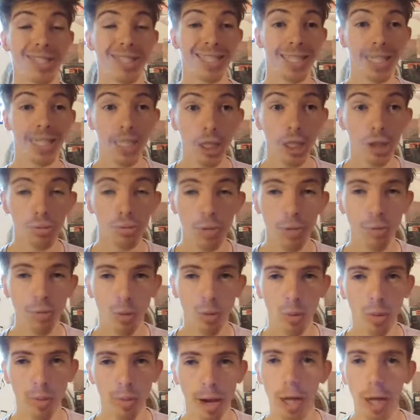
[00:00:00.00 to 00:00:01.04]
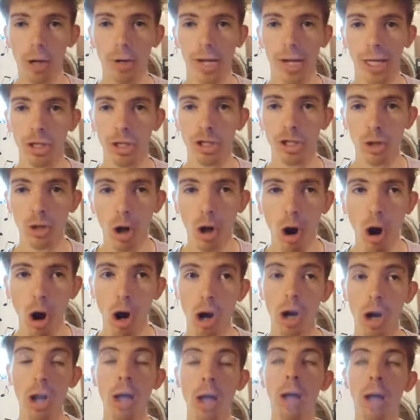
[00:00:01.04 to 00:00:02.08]
and teach people what micronations
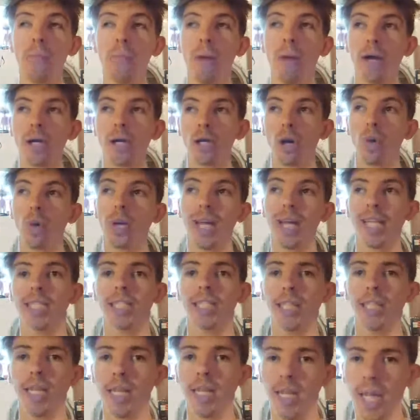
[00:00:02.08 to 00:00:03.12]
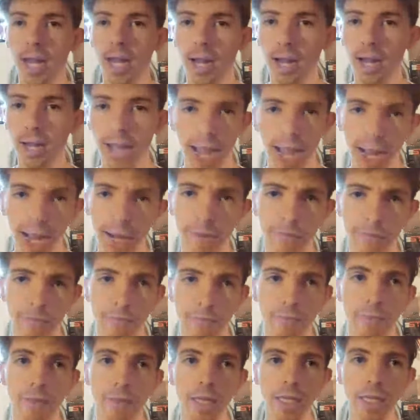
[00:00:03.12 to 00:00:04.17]
are, but go against any ne- negative
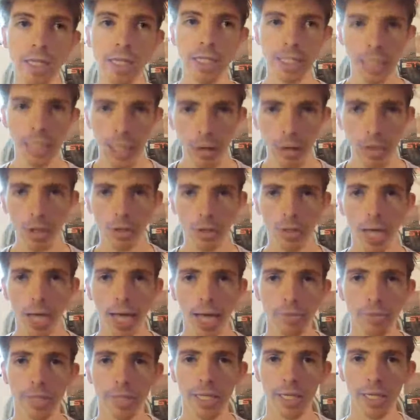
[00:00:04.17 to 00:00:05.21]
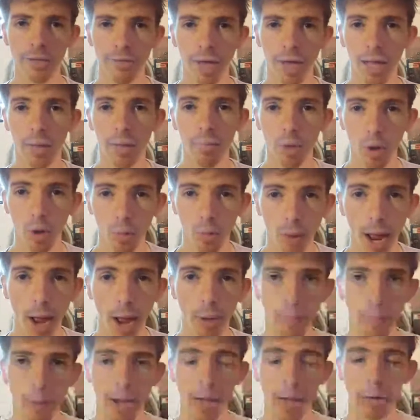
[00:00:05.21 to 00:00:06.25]
stereotypes that develop
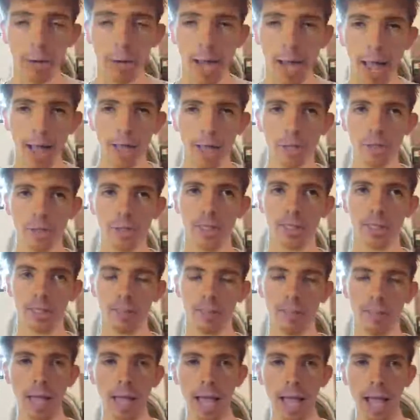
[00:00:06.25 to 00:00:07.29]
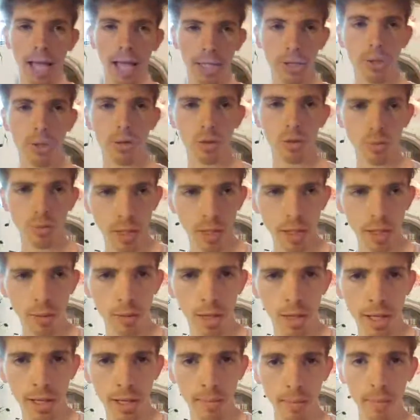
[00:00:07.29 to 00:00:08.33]
around micronationalism. And so it's really,
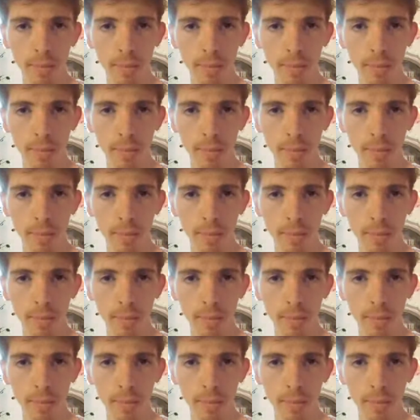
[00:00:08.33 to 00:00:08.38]
really